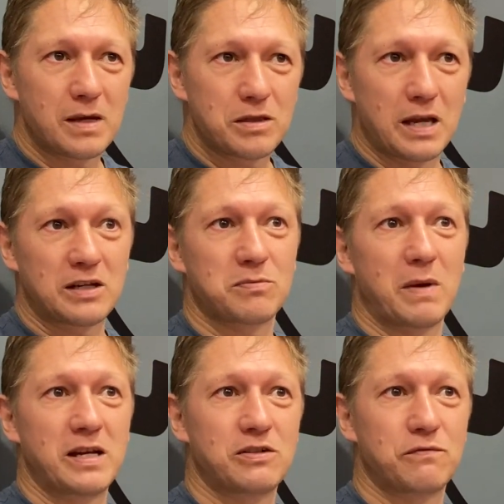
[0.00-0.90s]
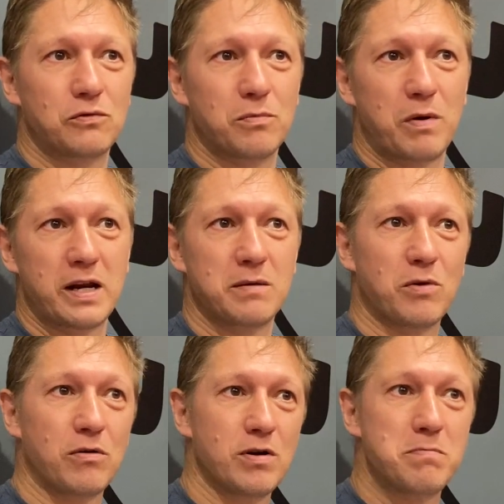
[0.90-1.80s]
Thanks, Mace, for breaking
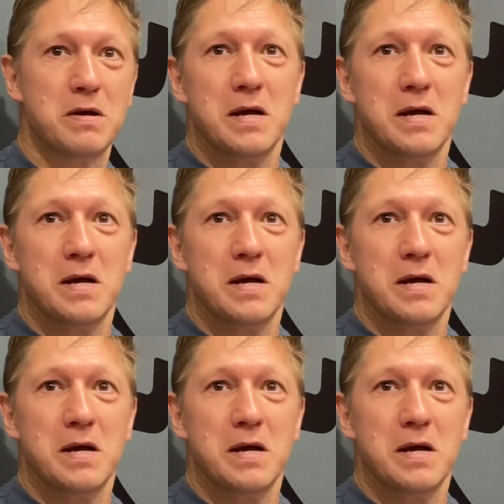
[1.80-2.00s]
my rib.